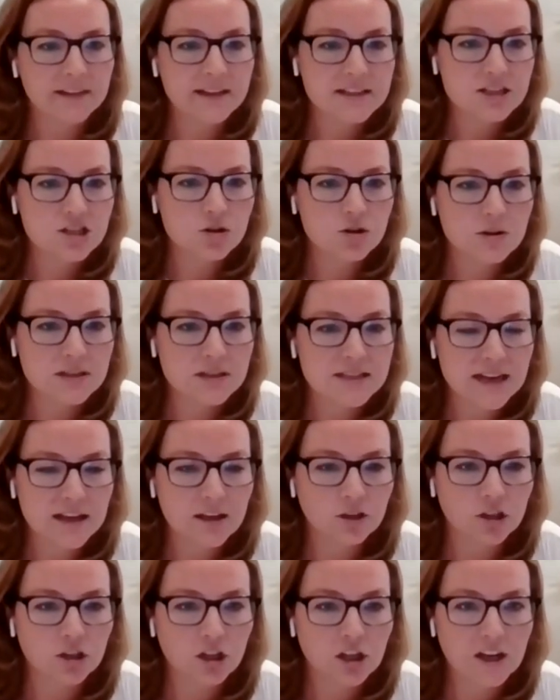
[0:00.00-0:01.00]
but at least
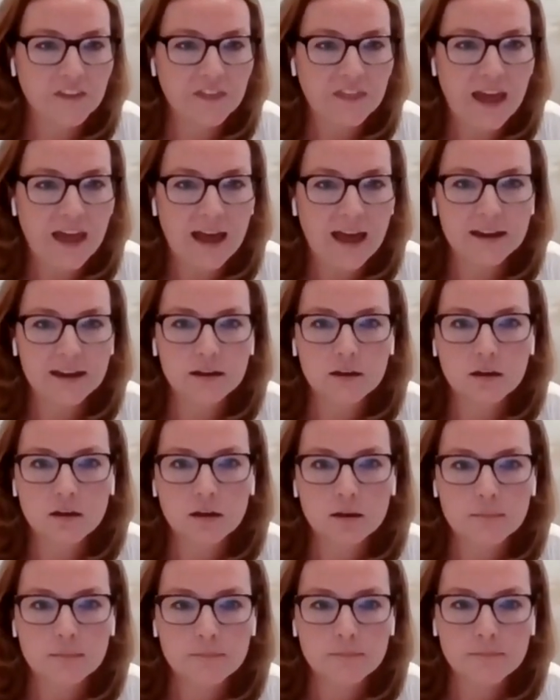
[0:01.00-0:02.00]
you can take a look at
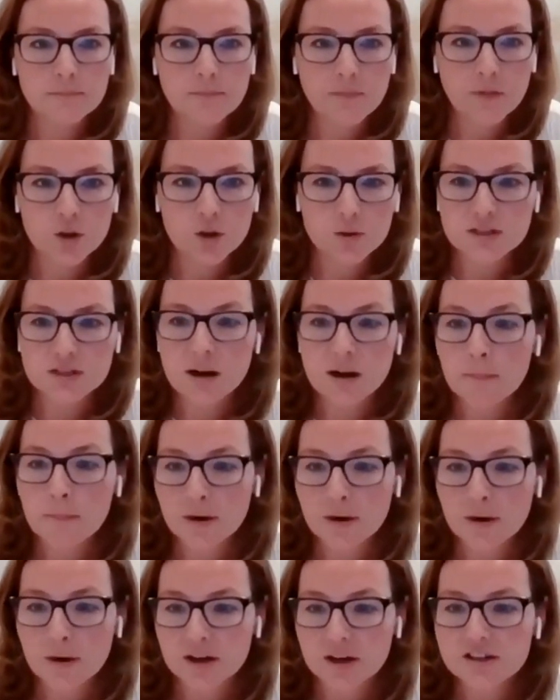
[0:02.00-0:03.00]
that,
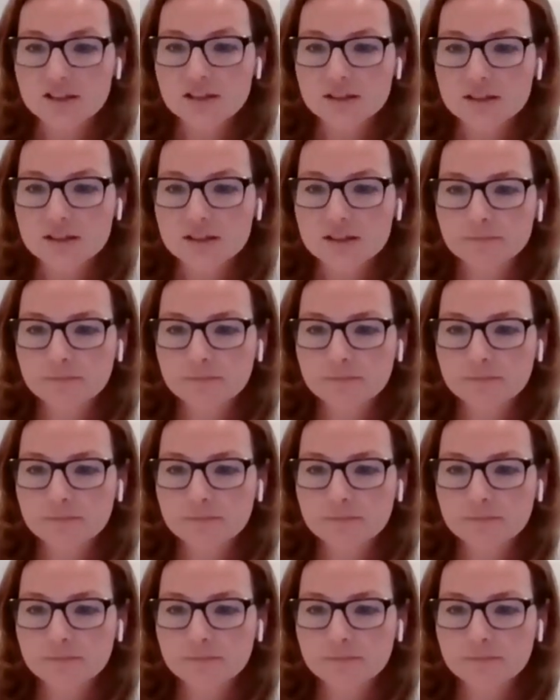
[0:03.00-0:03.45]
those numbers.